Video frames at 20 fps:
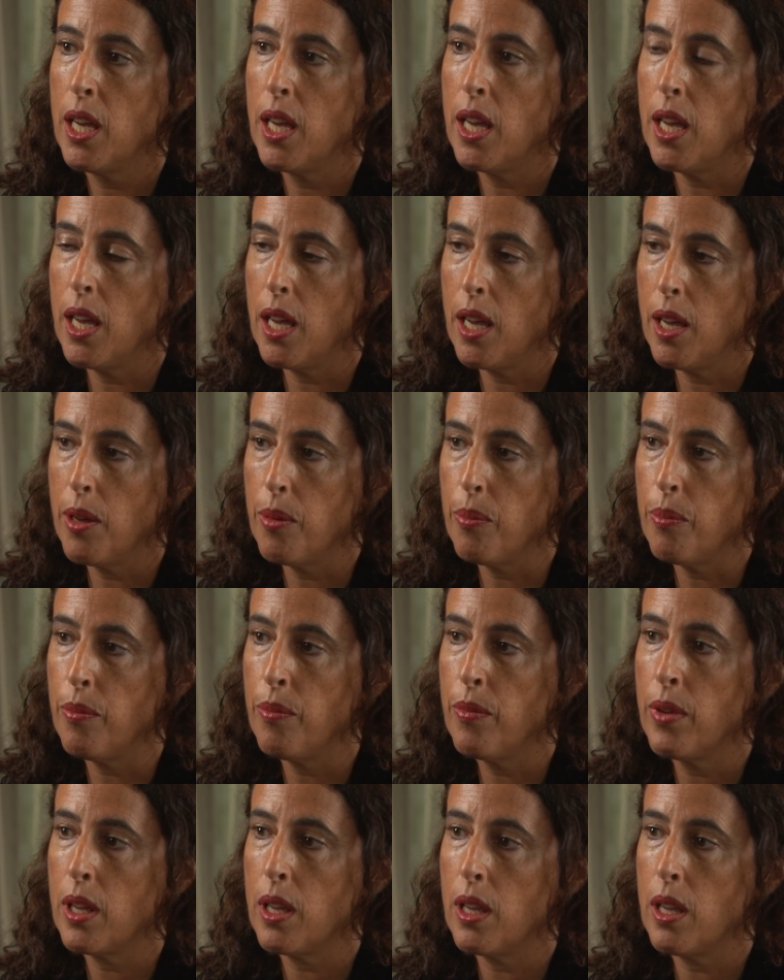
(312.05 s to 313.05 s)
um,
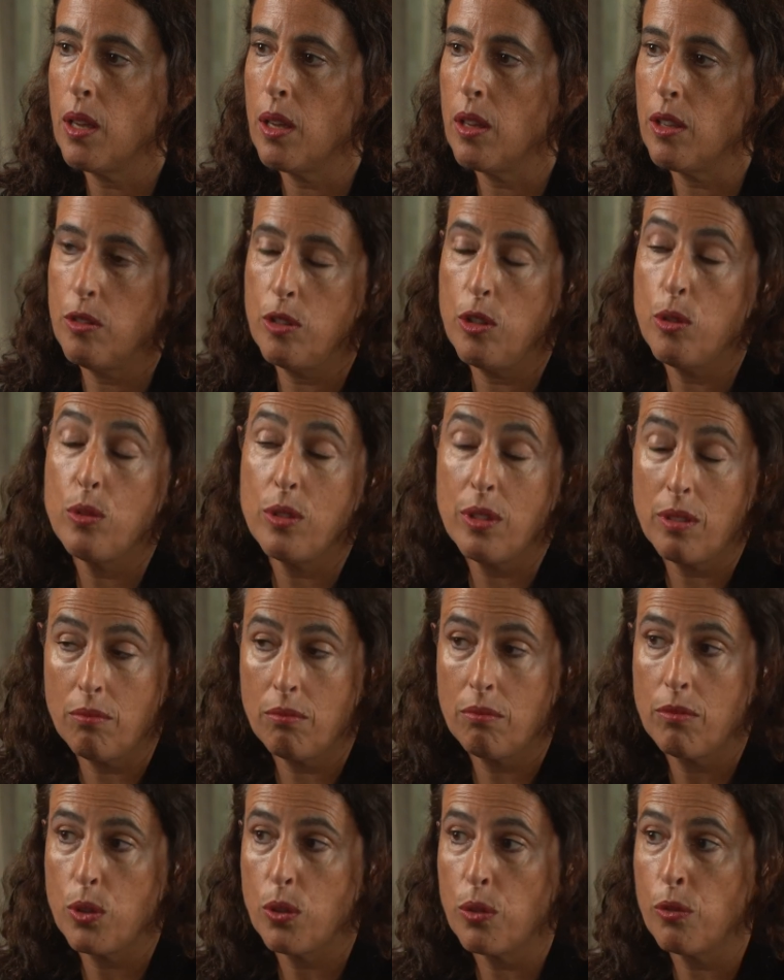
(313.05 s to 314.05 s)
uh, using
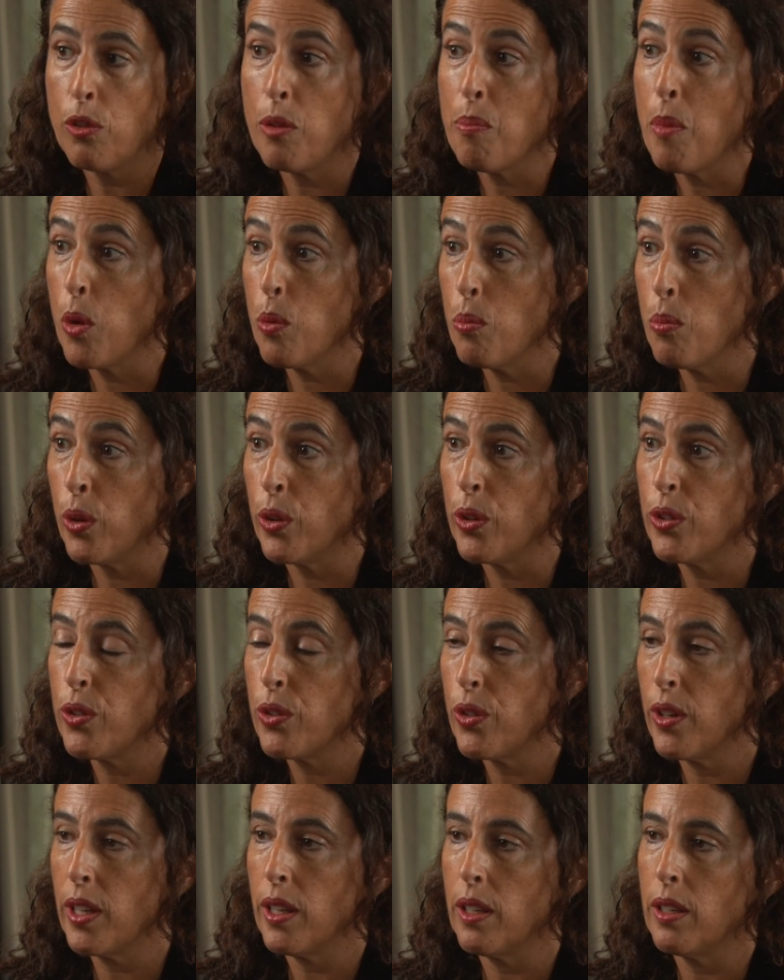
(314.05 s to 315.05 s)
sort of remote
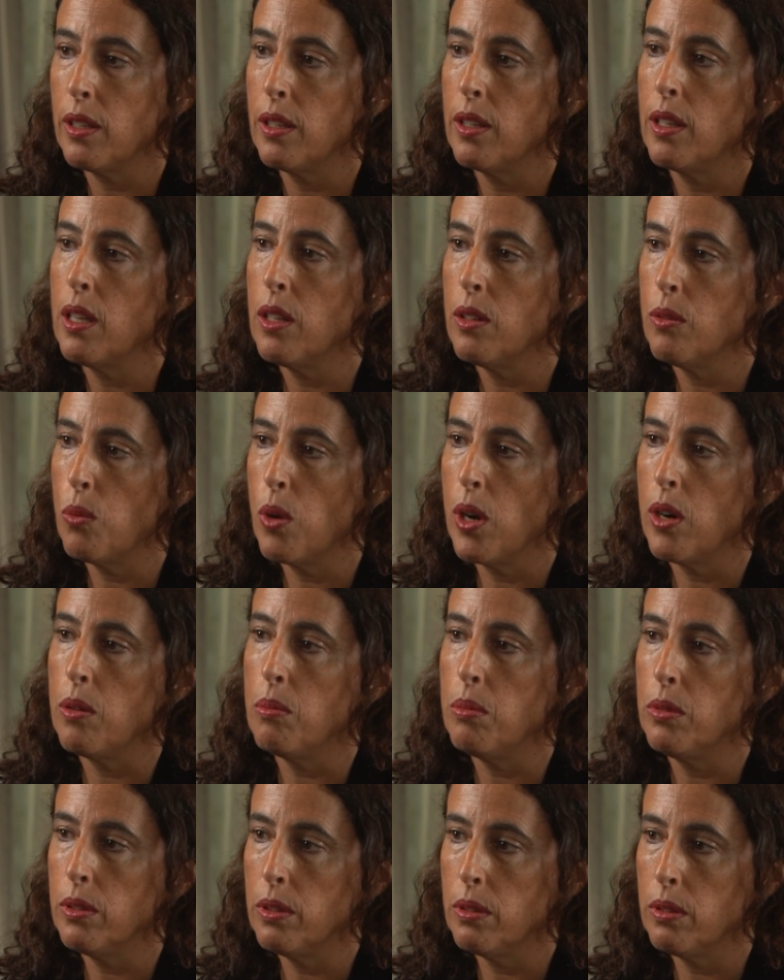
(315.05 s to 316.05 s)
monitoring and, and
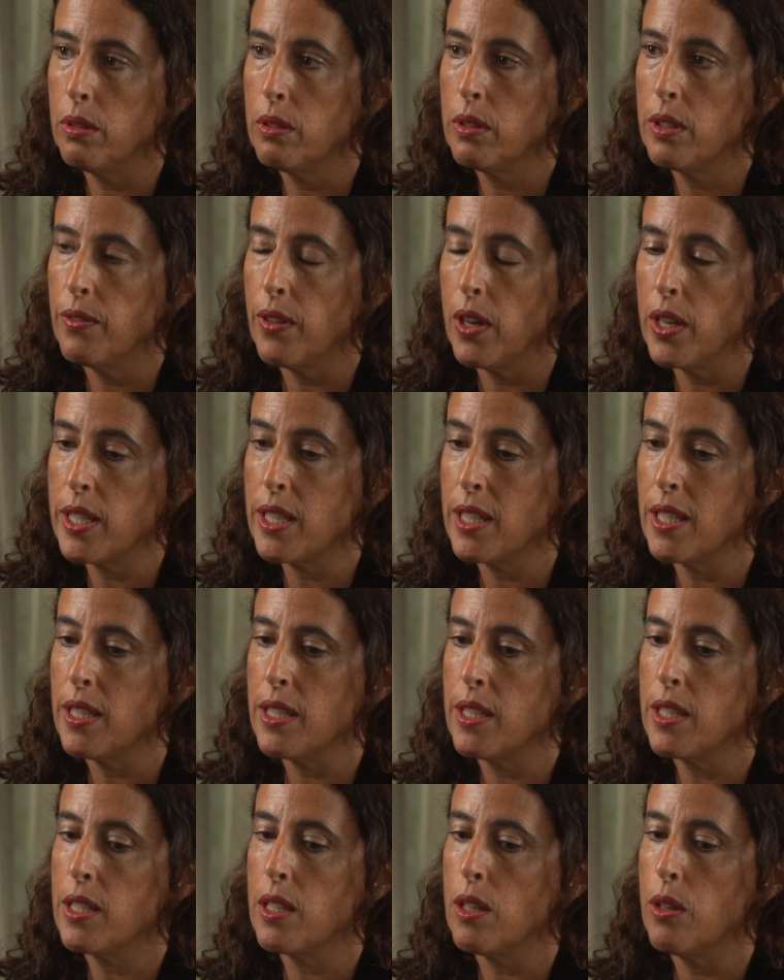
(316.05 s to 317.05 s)
wearable devices.
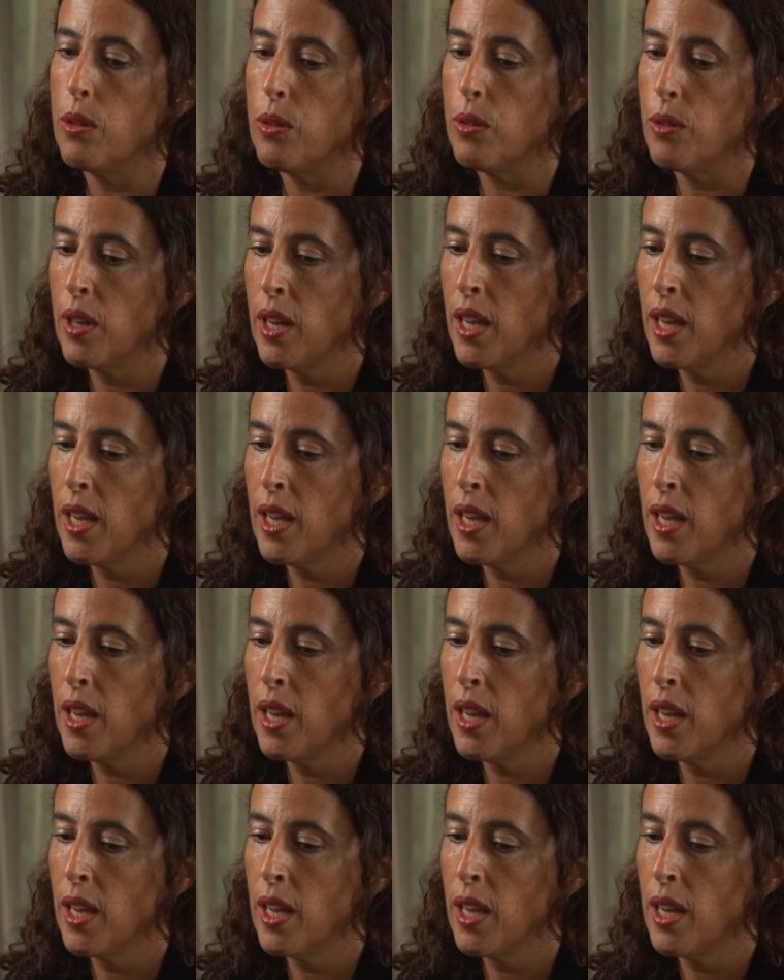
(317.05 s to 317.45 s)
So